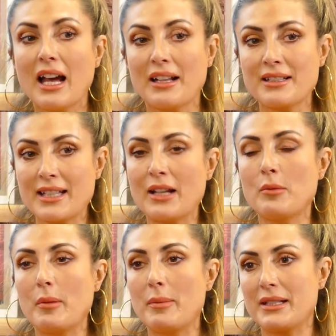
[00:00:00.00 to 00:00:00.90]
and setting
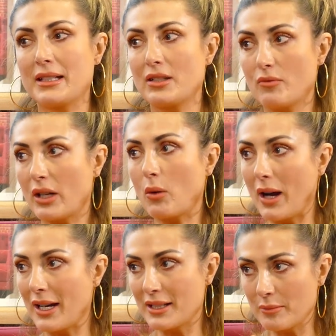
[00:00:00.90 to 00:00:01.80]
up a business
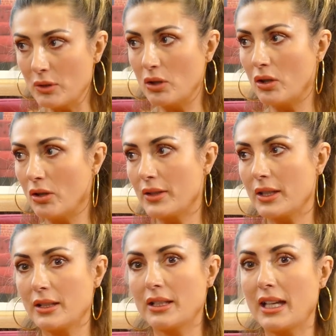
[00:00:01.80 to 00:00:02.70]
requires more
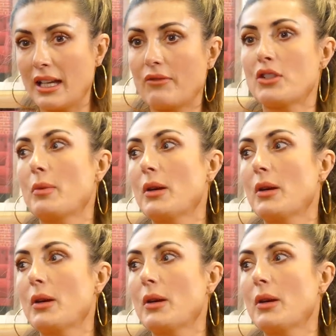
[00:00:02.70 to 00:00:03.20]
than an average